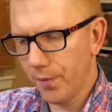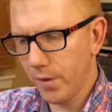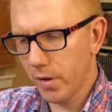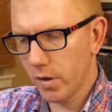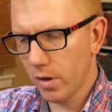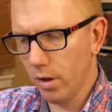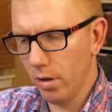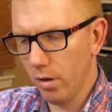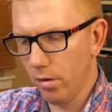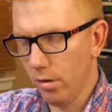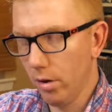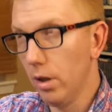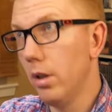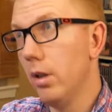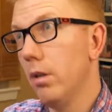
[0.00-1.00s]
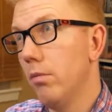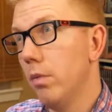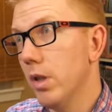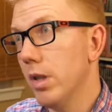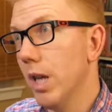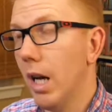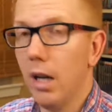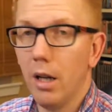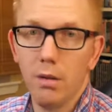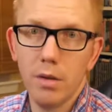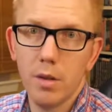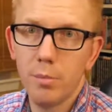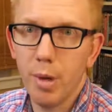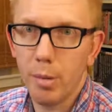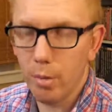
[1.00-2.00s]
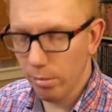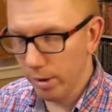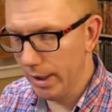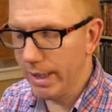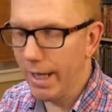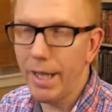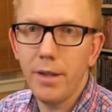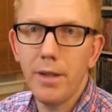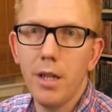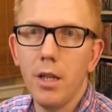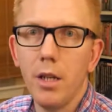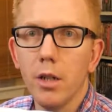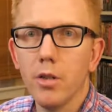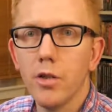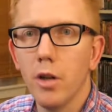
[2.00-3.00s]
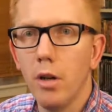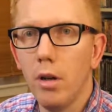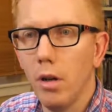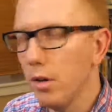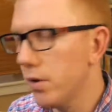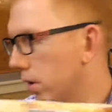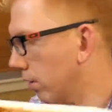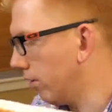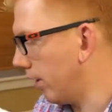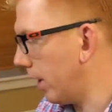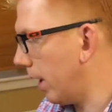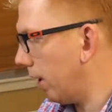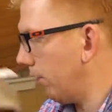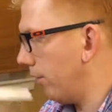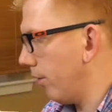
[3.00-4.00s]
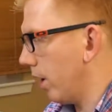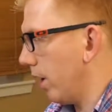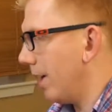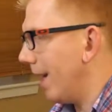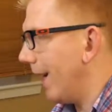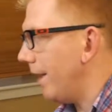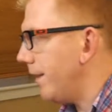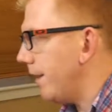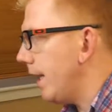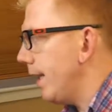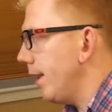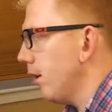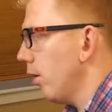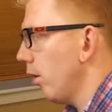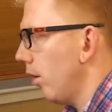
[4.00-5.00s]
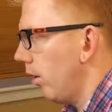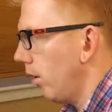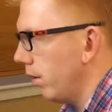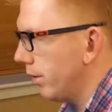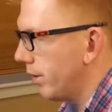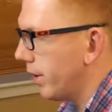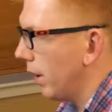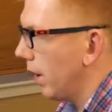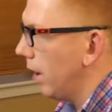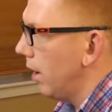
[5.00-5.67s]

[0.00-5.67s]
So was that? It's probably 19 years old. So for a 19-year-old